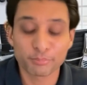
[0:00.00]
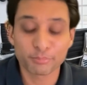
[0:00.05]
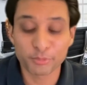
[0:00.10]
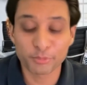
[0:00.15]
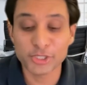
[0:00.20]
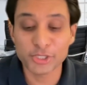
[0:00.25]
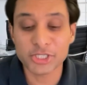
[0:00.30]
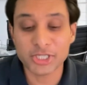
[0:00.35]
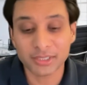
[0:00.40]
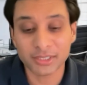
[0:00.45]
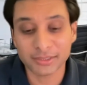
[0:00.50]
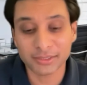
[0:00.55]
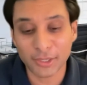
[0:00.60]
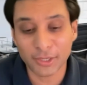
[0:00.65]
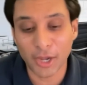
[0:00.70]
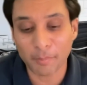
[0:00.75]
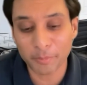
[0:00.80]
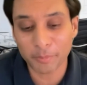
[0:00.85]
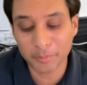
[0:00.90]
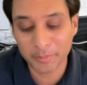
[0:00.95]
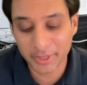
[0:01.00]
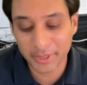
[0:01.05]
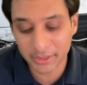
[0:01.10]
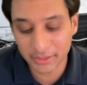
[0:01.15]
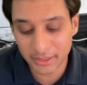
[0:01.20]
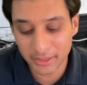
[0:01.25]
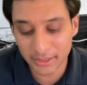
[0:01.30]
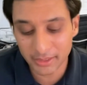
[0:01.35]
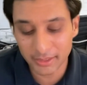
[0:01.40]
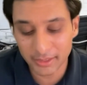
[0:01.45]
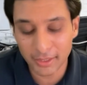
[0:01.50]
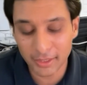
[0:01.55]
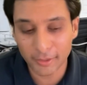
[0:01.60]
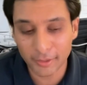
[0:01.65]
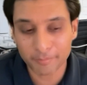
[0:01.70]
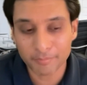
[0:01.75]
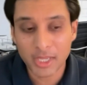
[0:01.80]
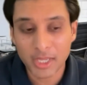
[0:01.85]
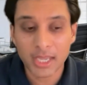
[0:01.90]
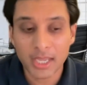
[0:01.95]
Appreciate the compliment. And
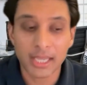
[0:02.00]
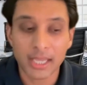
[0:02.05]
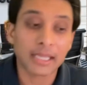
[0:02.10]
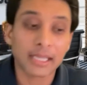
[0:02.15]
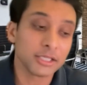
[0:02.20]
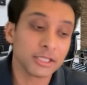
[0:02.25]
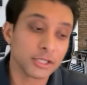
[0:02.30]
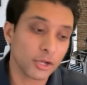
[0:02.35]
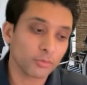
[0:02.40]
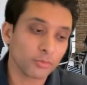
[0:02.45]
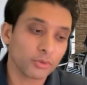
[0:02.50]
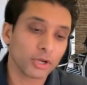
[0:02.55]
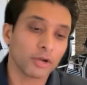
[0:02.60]
I,